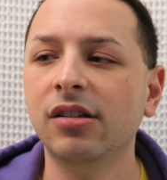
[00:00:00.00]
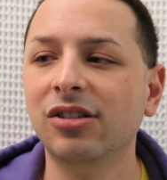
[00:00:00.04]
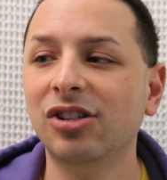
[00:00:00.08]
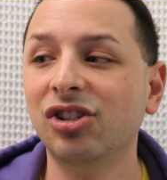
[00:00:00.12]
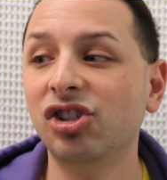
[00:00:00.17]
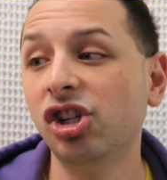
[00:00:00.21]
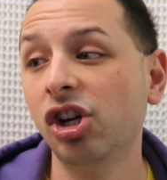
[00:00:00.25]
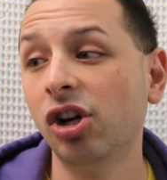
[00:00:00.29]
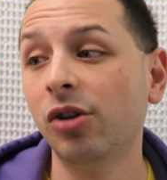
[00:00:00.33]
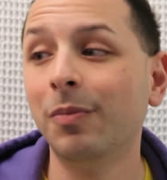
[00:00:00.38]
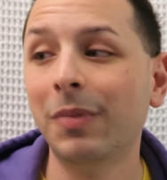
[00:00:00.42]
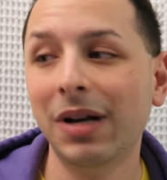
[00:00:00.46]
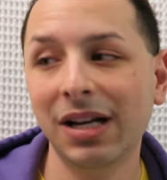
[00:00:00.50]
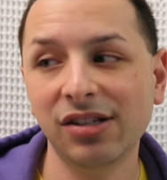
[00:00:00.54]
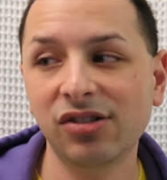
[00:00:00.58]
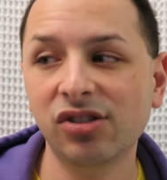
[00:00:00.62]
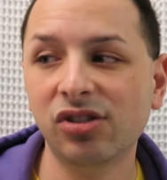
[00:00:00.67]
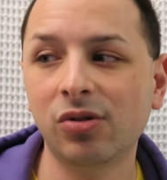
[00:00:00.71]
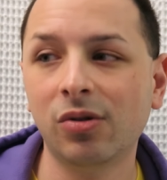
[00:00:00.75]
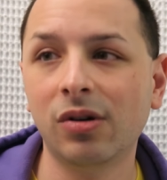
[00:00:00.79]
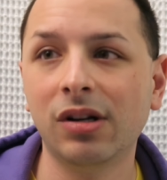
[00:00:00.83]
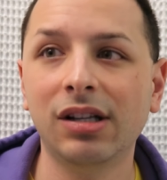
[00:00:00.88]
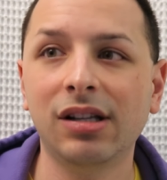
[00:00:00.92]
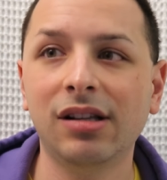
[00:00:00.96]
to share my
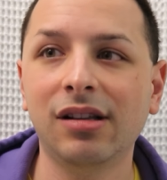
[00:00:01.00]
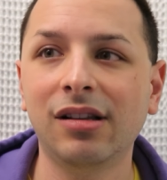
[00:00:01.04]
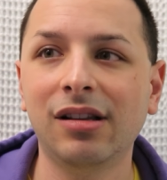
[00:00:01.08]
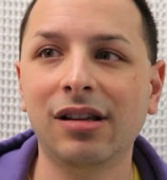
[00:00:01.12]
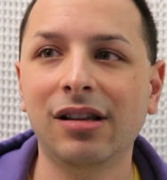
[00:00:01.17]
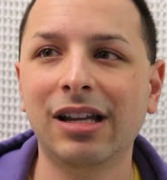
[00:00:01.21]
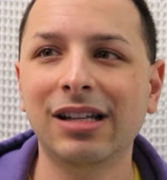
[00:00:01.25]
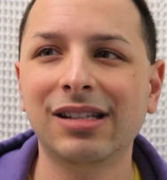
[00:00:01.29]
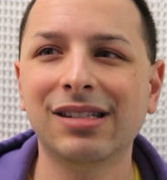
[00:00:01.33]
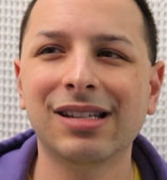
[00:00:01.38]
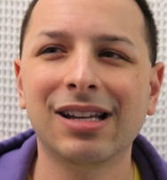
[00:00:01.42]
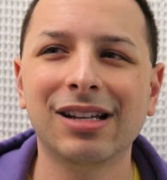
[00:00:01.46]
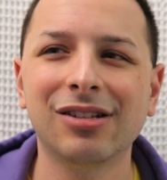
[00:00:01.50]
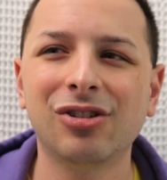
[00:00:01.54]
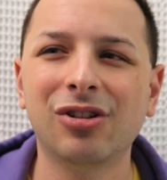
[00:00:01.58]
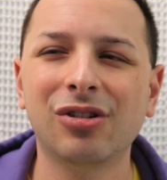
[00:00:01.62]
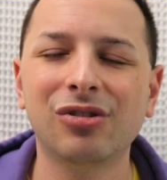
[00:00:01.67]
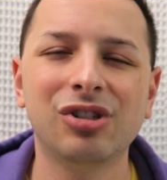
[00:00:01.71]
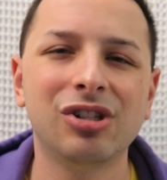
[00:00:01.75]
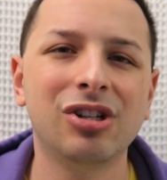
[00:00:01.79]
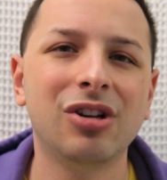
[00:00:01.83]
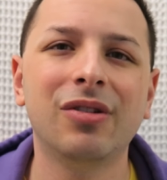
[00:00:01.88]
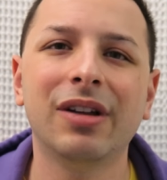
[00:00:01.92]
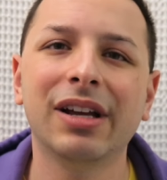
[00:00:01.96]
story and let
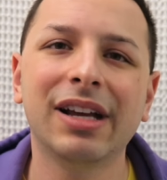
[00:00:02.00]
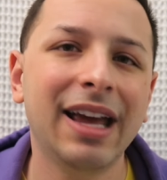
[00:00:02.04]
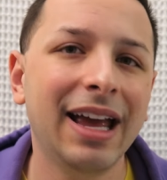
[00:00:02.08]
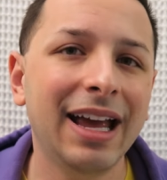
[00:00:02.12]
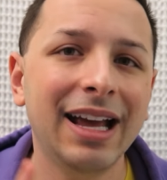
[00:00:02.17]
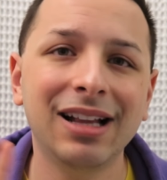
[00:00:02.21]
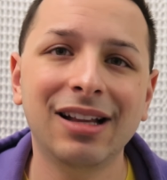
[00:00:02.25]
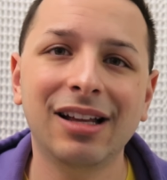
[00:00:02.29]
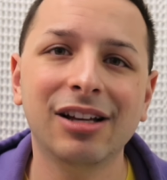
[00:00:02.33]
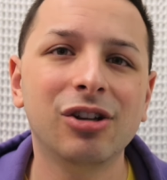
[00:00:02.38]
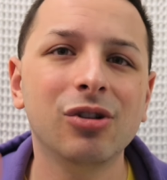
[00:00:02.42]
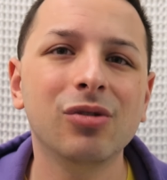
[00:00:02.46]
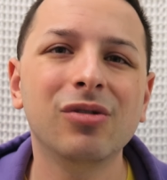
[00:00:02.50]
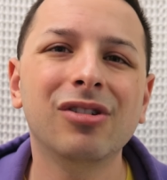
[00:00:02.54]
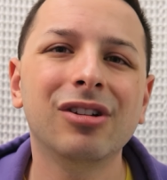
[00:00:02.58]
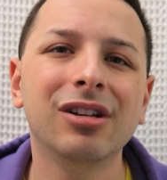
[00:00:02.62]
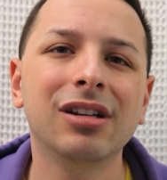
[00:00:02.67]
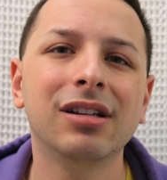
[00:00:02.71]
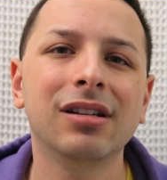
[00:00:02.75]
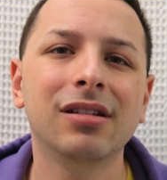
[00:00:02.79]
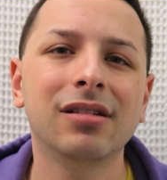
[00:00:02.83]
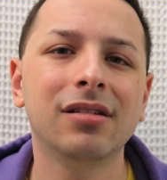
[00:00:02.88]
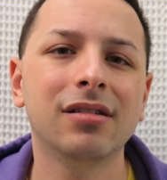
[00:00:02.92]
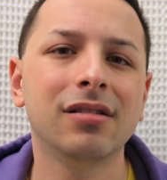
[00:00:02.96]
Scientology know like, hey, like you
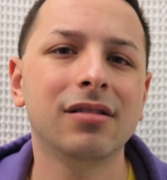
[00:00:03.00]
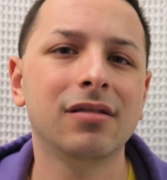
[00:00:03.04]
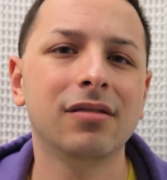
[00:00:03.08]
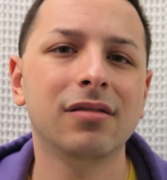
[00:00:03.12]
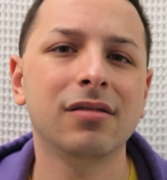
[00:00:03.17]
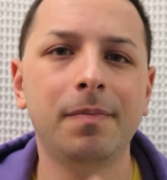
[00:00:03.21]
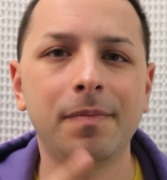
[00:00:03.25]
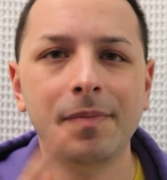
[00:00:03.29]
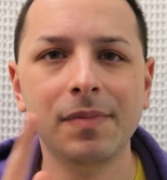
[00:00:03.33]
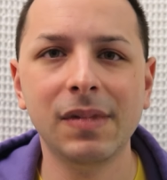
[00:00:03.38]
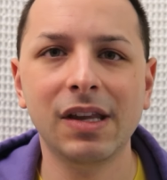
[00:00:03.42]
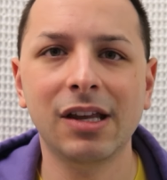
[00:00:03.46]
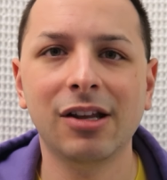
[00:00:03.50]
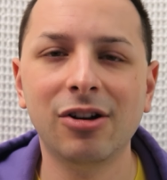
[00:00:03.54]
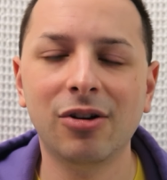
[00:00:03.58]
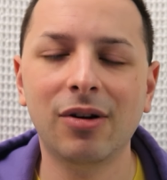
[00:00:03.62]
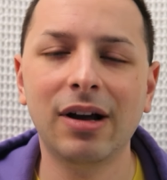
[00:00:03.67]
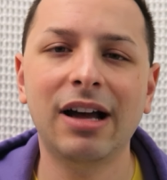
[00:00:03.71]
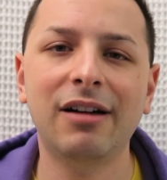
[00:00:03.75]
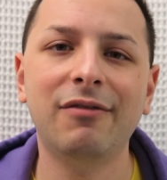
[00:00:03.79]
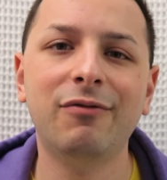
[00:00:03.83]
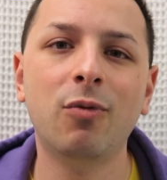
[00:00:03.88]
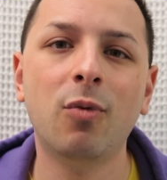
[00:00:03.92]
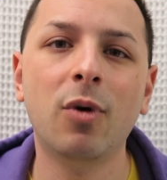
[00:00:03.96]
couldn't you
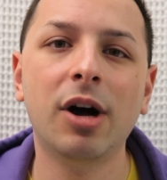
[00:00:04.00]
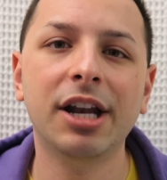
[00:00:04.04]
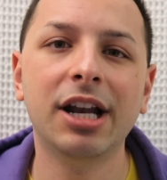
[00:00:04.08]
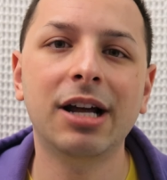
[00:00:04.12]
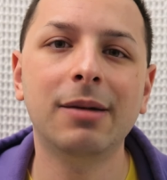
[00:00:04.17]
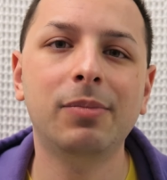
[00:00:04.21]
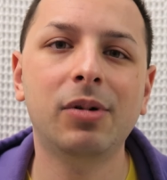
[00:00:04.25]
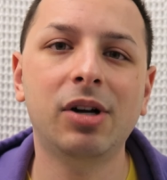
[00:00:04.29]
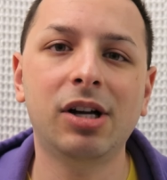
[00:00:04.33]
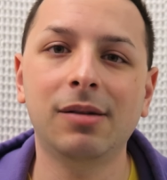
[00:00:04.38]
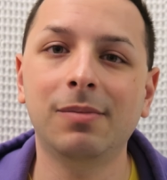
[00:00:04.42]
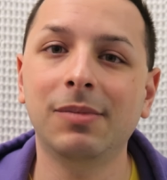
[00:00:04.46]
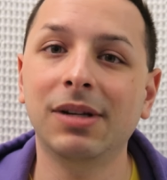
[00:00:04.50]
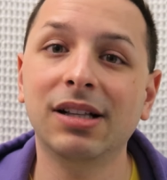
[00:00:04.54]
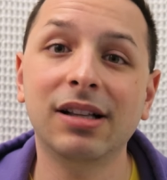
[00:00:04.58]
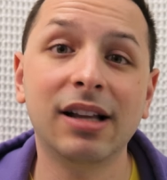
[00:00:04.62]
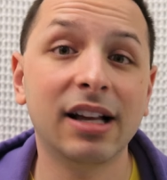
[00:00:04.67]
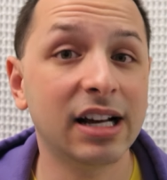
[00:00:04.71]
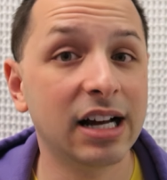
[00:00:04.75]
know, have one up on me.